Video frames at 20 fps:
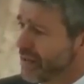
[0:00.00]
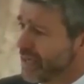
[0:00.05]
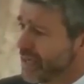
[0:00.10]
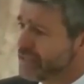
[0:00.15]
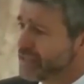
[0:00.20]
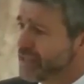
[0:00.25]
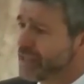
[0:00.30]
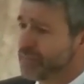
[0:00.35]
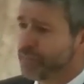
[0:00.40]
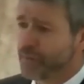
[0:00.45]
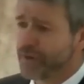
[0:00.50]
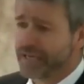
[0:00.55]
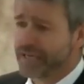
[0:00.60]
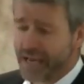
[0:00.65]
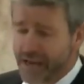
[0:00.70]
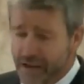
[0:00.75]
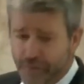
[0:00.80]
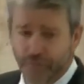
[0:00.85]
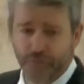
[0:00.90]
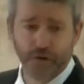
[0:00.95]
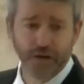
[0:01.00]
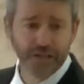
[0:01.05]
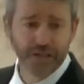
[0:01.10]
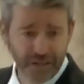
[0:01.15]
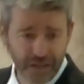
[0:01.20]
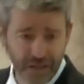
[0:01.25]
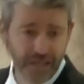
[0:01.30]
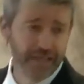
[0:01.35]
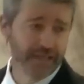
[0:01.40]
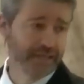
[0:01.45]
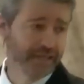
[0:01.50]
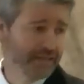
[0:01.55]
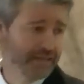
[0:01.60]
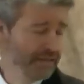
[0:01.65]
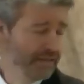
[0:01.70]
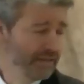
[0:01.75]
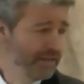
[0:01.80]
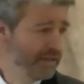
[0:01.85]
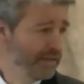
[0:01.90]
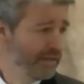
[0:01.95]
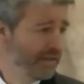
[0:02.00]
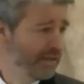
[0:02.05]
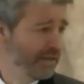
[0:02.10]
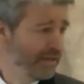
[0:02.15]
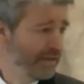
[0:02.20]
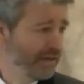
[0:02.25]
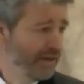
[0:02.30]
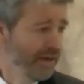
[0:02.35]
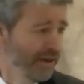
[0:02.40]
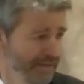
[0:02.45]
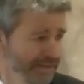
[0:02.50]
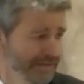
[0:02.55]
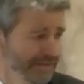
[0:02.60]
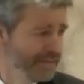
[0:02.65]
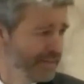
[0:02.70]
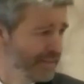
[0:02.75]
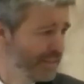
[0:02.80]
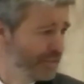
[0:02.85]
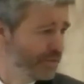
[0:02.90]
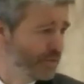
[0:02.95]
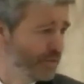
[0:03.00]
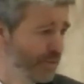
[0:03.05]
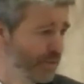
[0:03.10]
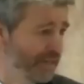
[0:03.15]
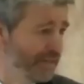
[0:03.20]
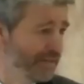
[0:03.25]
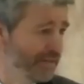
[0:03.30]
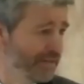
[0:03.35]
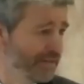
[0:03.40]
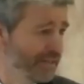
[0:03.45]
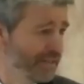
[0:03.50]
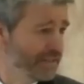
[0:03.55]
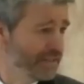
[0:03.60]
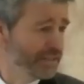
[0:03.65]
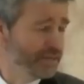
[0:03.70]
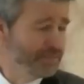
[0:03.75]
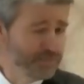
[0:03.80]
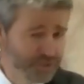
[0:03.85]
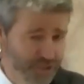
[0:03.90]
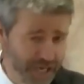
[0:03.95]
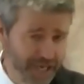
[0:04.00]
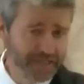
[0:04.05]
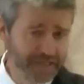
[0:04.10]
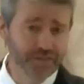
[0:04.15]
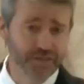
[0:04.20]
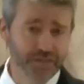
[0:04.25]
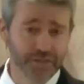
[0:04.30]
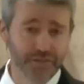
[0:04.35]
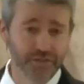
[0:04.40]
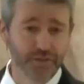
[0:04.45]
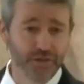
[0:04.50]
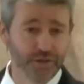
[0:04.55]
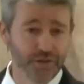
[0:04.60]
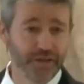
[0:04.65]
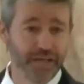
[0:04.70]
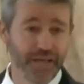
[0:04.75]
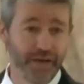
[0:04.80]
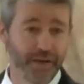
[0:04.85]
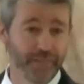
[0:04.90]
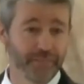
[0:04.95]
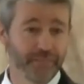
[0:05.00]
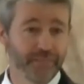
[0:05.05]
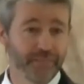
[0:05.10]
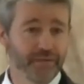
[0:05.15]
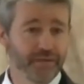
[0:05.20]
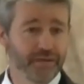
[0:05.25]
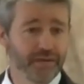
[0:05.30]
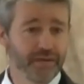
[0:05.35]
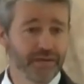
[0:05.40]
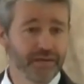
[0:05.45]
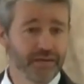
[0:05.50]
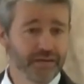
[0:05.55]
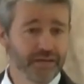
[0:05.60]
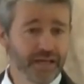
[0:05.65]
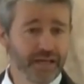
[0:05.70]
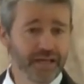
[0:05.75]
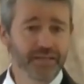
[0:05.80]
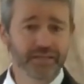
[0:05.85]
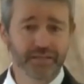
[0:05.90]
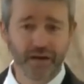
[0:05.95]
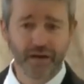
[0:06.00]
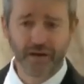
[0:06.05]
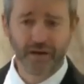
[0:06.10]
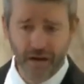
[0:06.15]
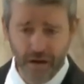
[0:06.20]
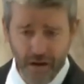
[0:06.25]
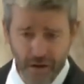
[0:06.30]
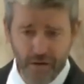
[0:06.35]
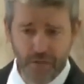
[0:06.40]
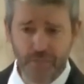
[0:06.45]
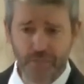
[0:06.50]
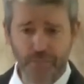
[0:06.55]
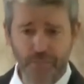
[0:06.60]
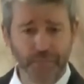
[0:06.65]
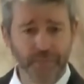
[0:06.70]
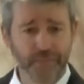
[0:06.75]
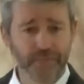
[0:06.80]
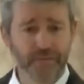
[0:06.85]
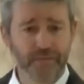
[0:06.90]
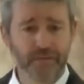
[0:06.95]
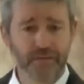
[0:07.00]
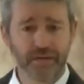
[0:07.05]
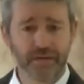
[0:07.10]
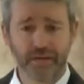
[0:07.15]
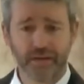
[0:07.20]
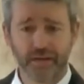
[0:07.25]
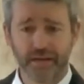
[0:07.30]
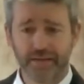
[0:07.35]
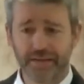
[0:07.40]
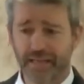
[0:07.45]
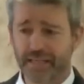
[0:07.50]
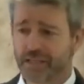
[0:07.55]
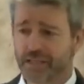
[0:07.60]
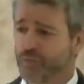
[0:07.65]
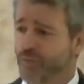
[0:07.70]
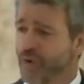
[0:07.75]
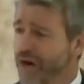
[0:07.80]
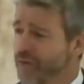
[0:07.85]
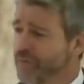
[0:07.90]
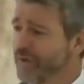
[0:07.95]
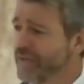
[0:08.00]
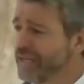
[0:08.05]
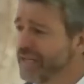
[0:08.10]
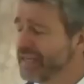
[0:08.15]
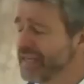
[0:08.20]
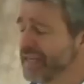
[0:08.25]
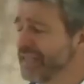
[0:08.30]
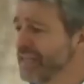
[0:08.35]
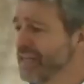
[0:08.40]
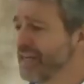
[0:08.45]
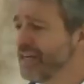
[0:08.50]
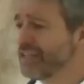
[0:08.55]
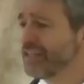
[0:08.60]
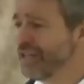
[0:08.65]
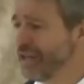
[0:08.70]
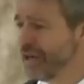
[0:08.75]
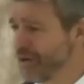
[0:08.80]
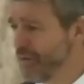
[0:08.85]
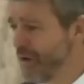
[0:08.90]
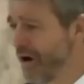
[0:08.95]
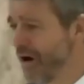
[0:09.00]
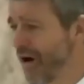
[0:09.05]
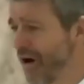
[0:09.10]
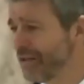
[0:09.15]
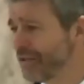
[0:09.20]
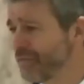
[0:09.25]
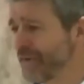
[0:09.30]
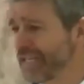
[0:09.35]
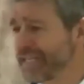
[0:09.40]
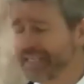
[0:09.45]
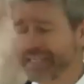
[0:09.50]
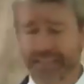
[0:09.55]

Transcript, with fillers: He's going to bring everything under His will, in subjection to Him. That is our hope. And that's why we can go on, we